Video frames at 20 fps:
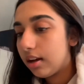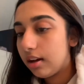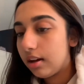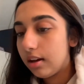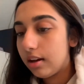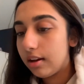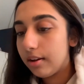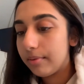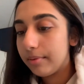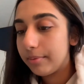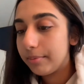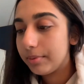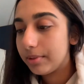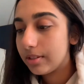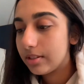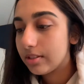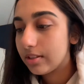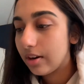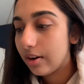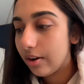I'm gonna
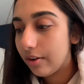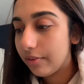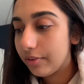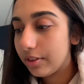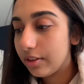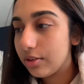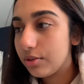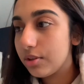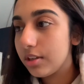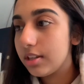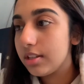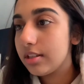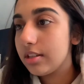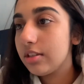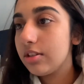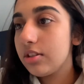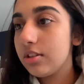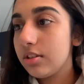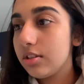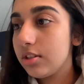start off with a
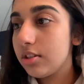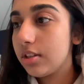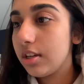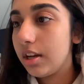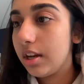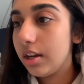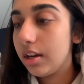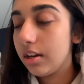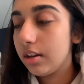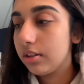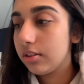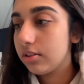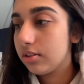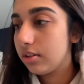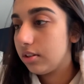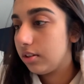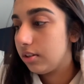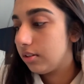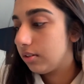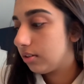transition shade. I'll show
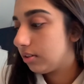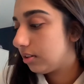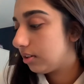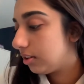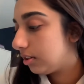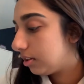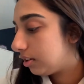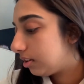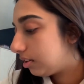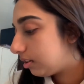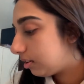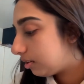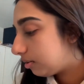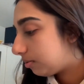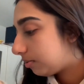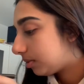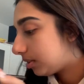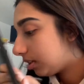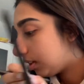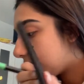you.
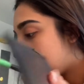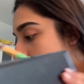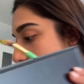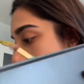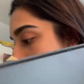No, I